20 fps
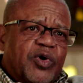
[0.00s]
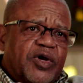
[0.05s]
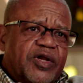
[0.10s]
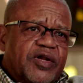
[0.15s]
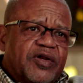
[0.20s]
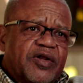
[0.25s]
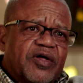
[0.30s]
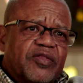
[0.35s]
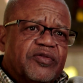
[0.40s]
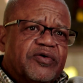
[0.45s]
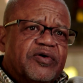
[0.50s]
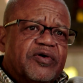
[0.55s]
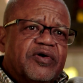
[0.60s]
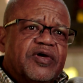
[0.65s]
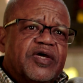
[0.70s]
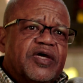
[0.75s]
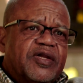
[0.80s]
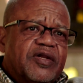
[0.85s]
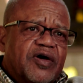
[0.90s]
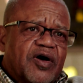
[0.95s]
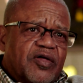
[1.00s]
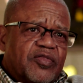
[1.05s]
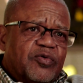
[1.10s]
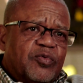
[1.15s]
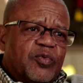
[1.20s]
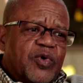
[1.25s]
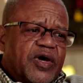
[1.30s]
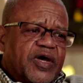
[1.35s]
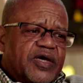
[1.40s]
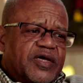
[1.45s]
one another in
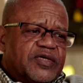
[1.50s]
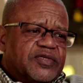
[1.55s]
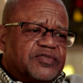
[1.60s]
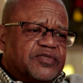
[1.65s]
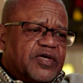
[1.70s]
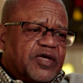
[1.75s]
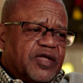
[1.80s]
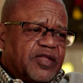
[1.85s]
other ways,